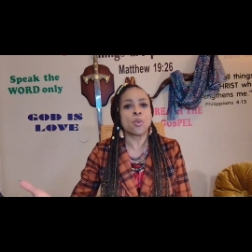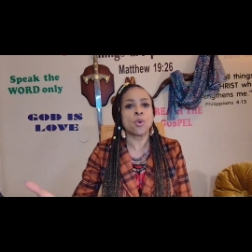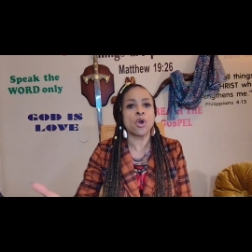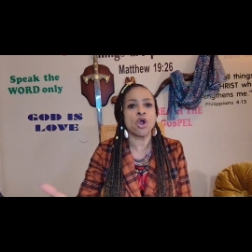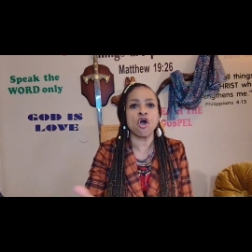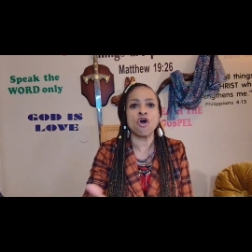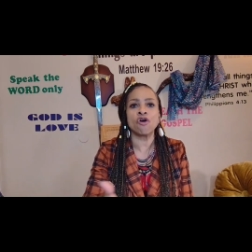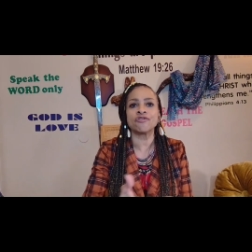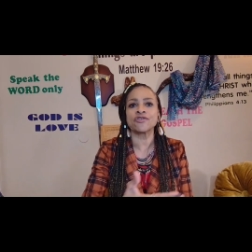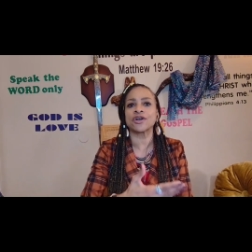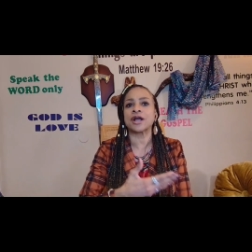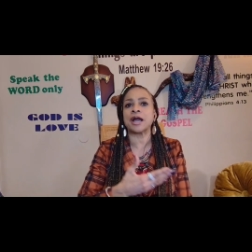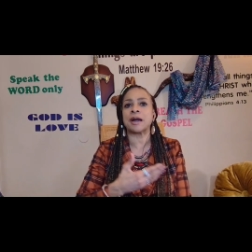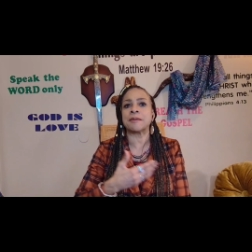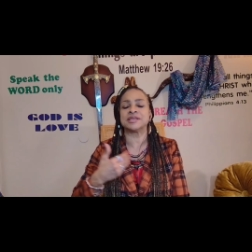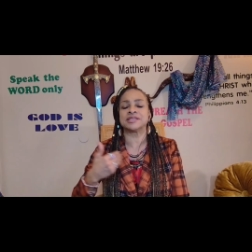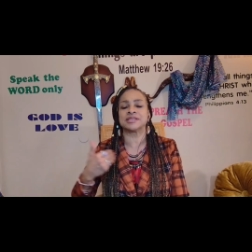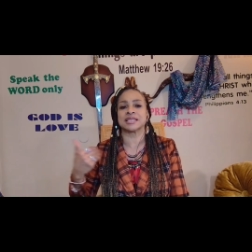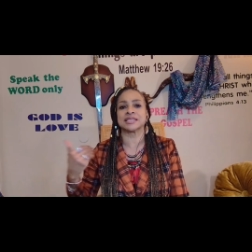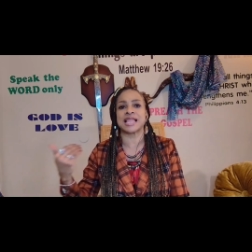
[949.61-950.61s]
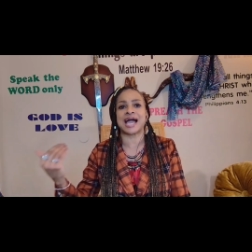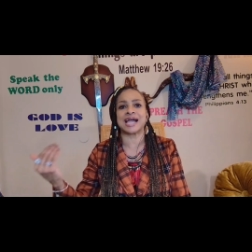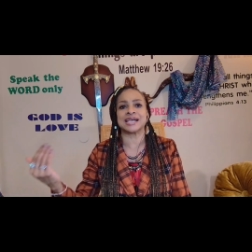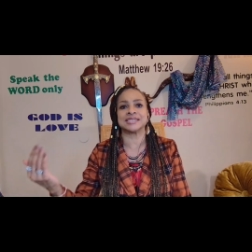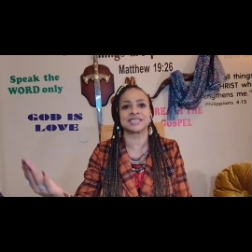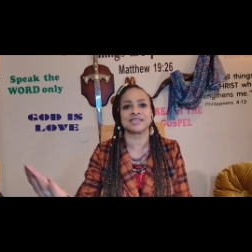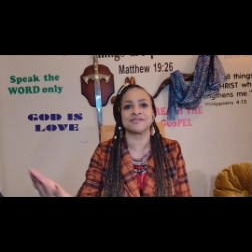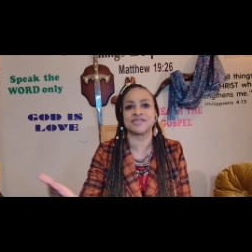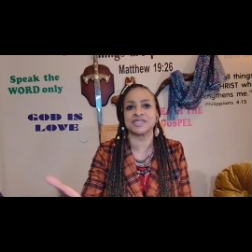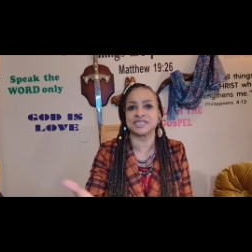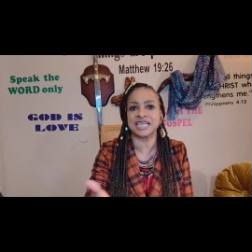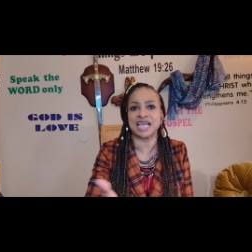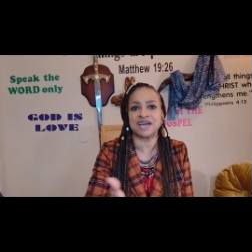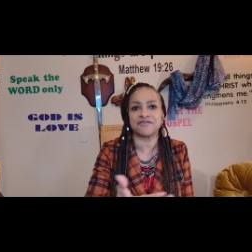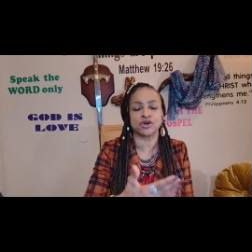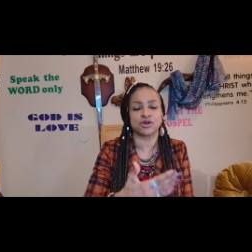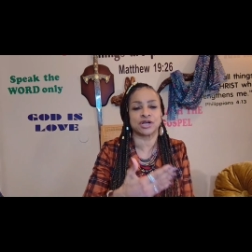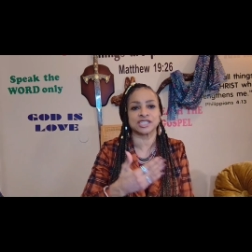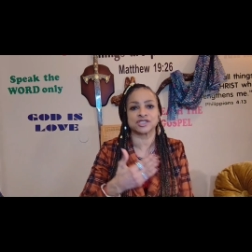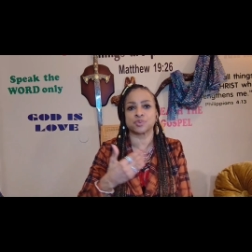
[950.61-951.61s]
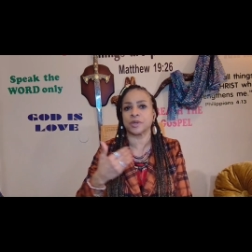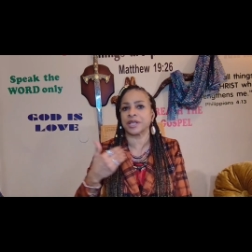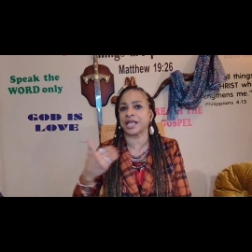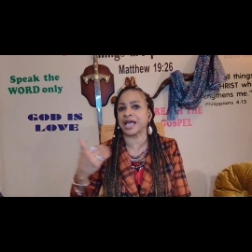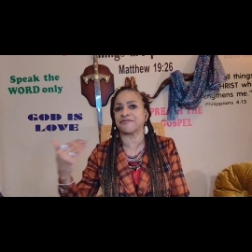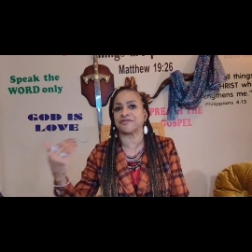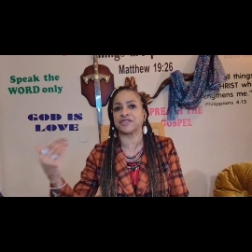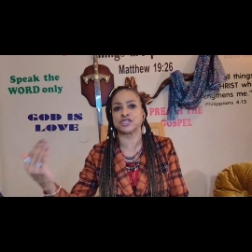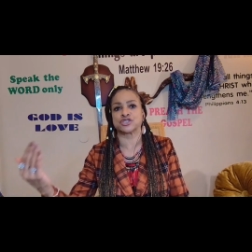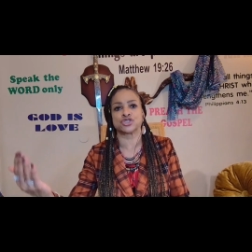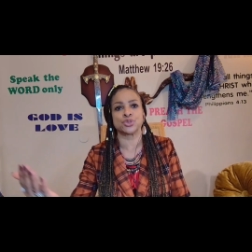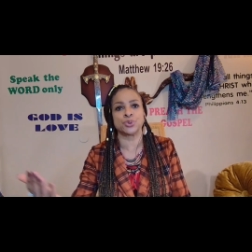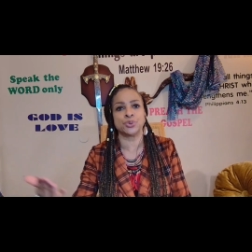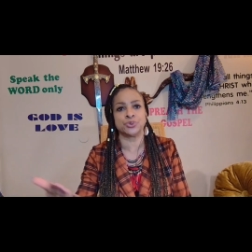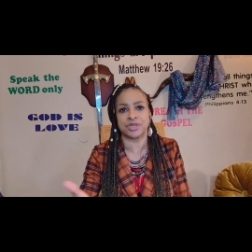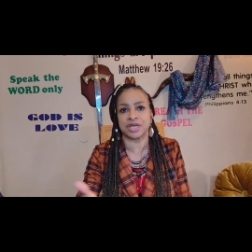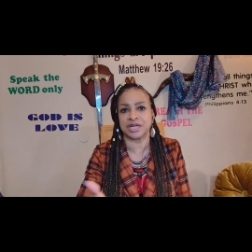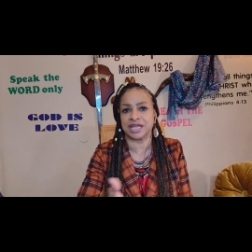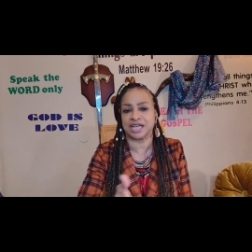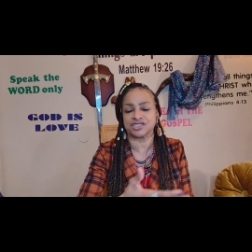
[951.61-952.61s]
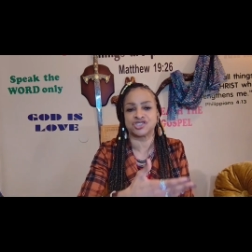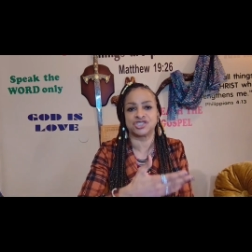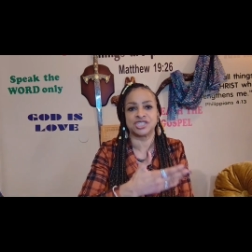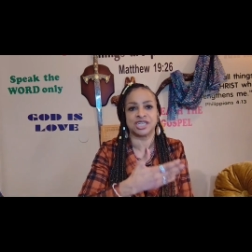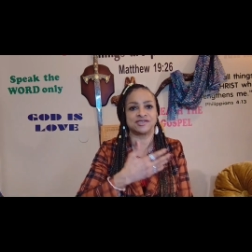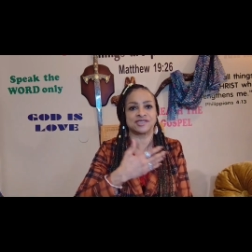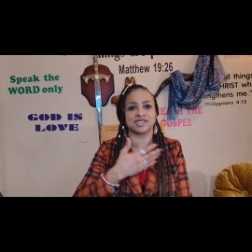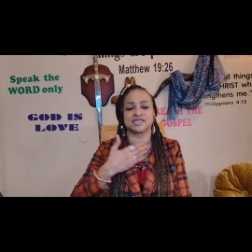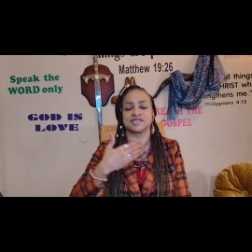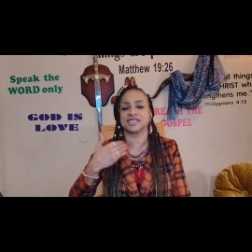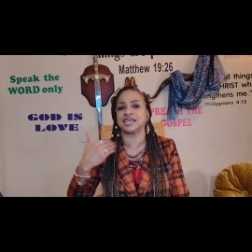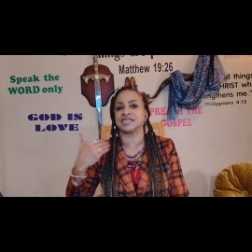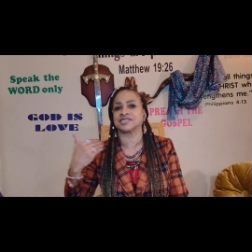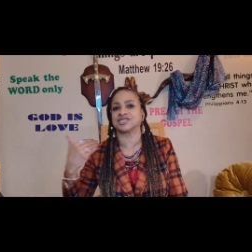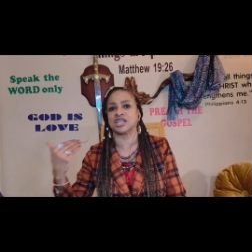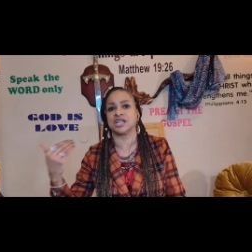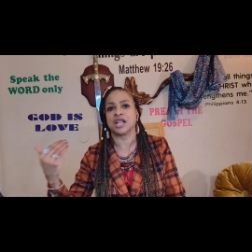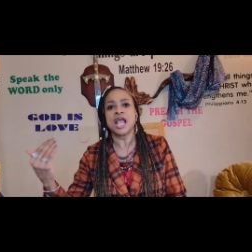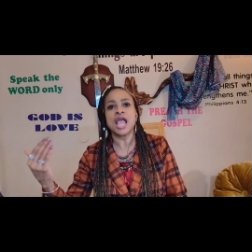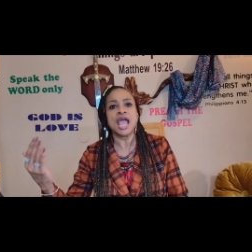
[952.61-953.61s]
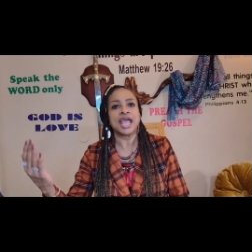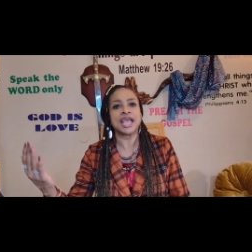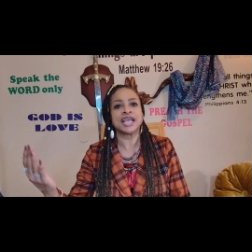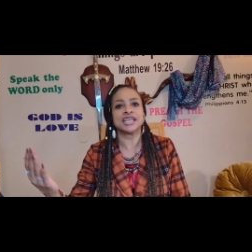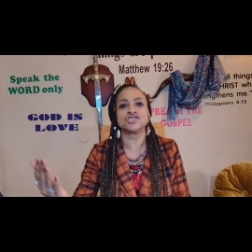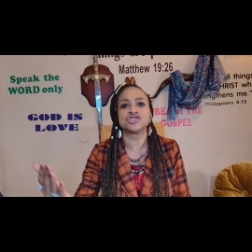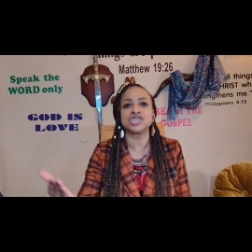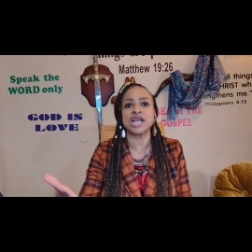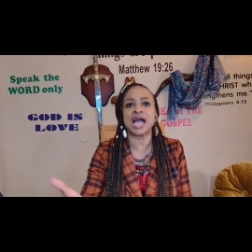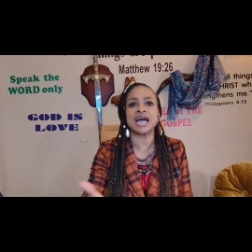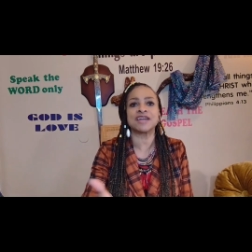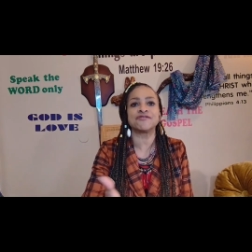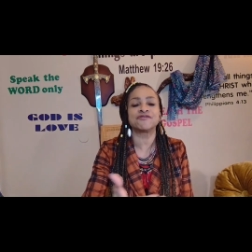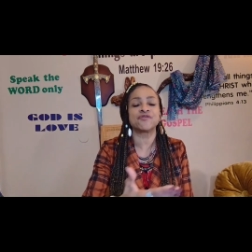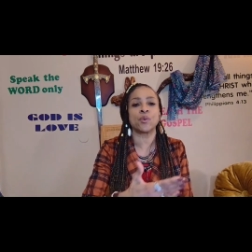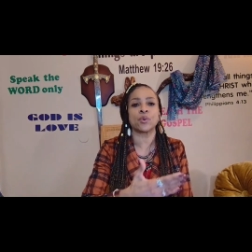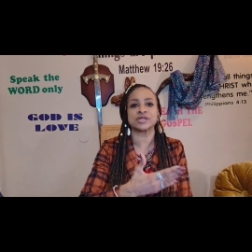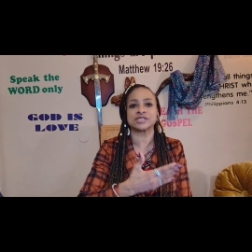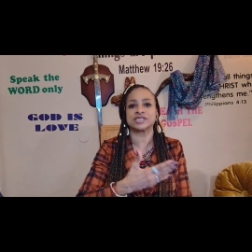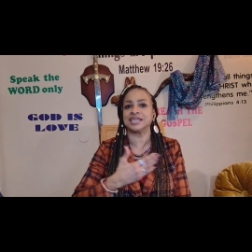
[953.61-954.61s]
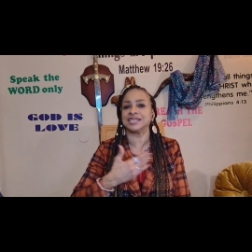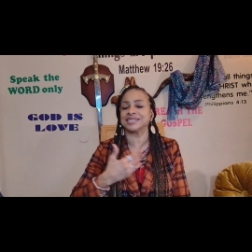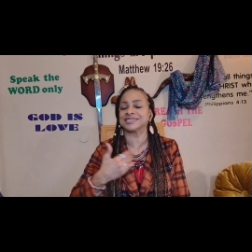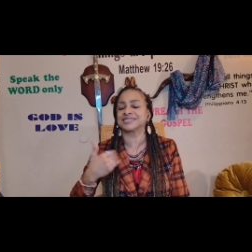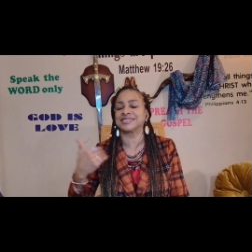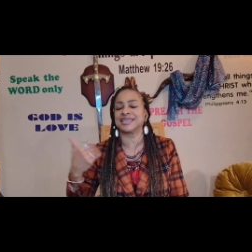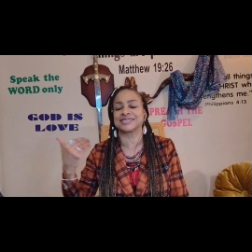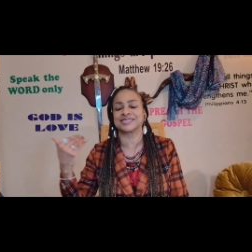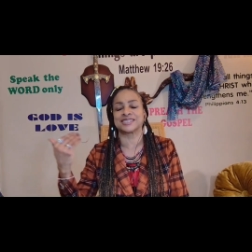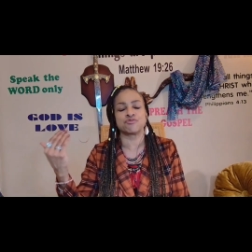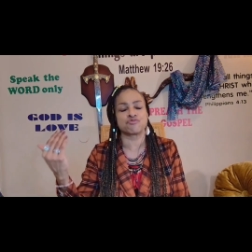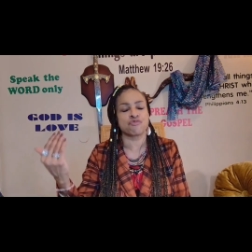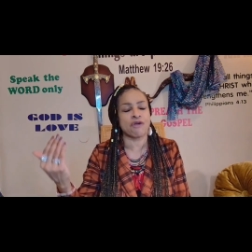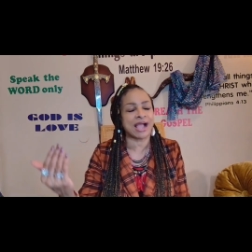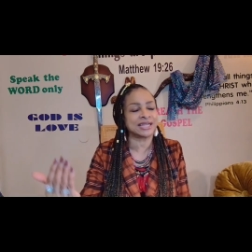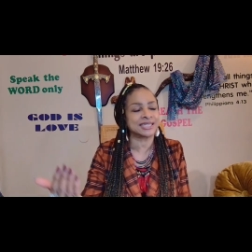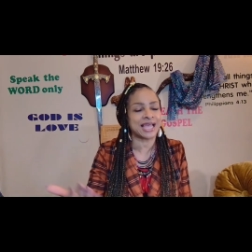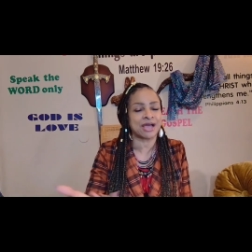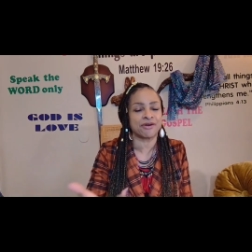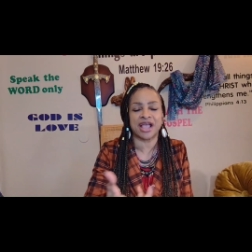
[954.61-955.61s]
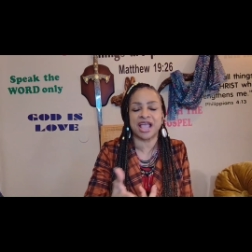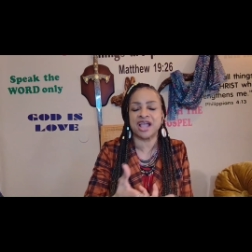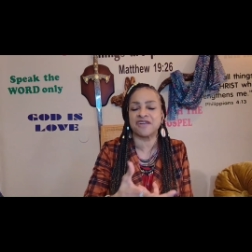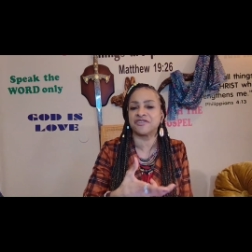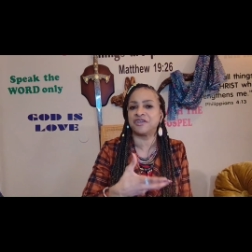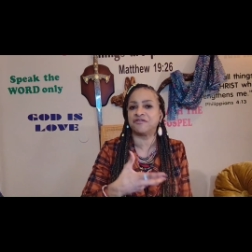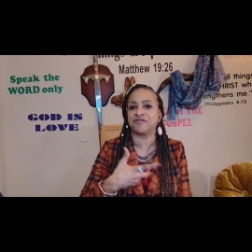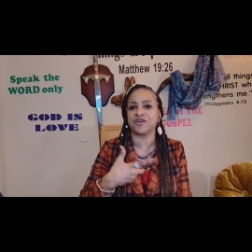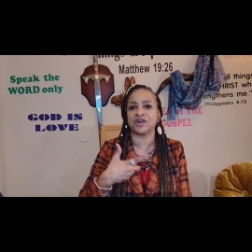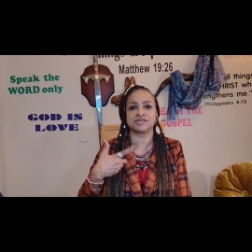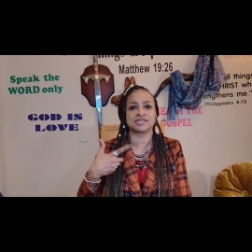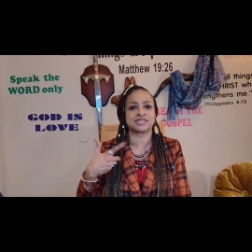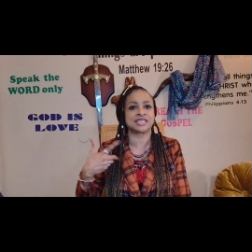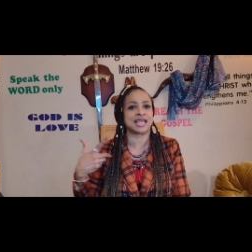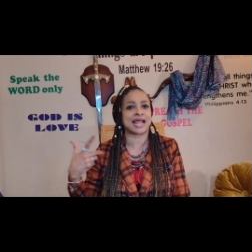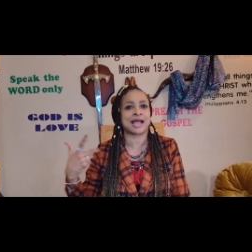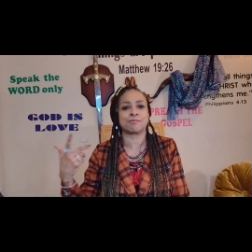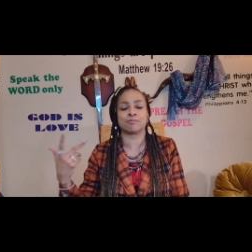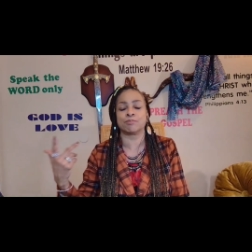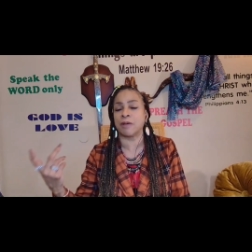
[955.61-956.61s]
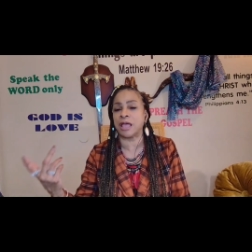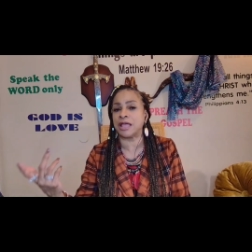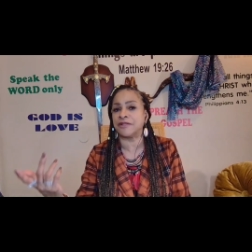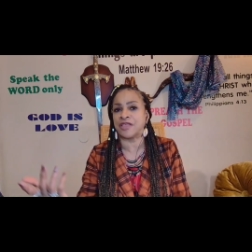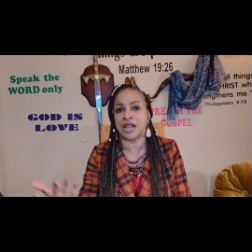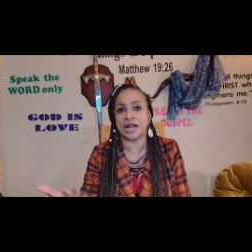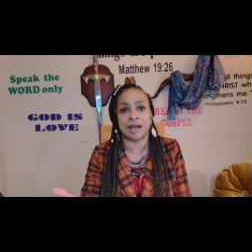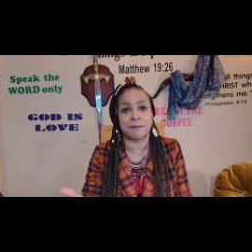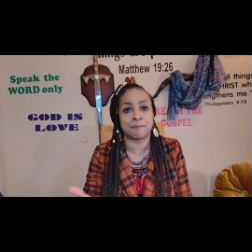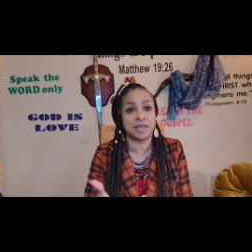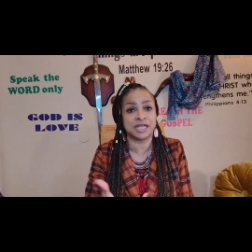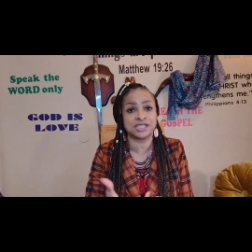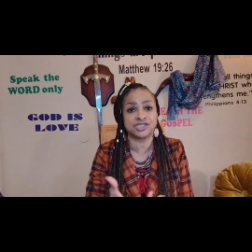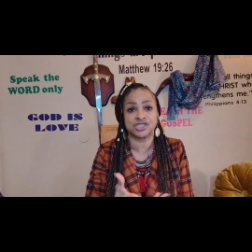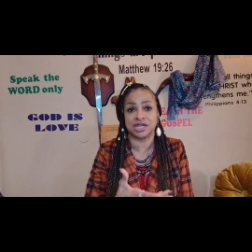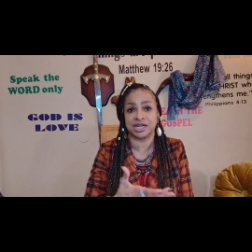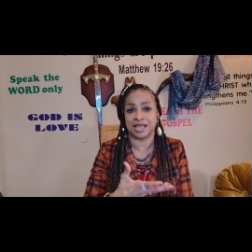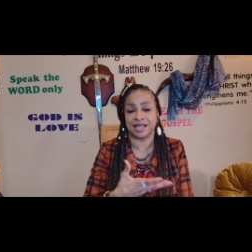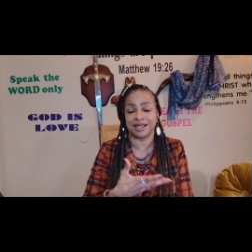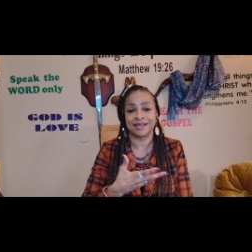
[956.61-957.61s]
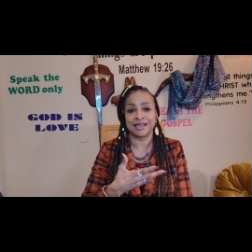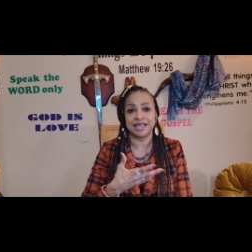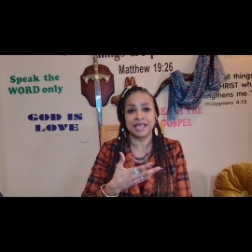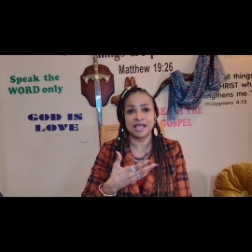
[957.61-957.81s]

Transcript: We're overcoming the lies of the devil because we got the truth in us. Jesus says in John 14:6, and write down every verse that I'm mentioning.